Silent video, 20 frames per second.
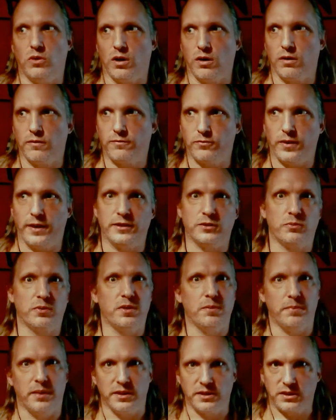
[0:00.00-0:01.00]
are friends with
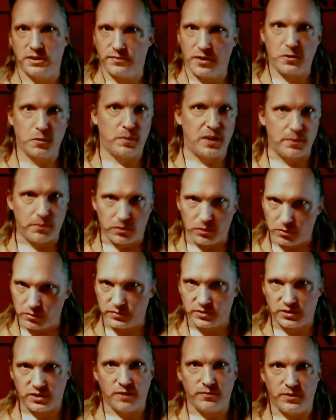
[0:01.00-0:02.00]
a bunch of other people who've
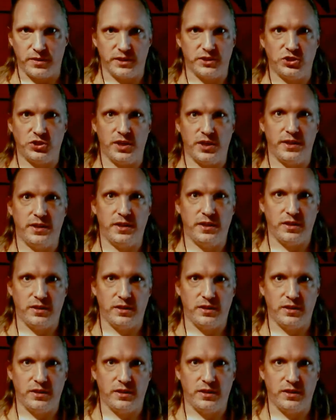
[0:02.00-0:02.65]
self-initiated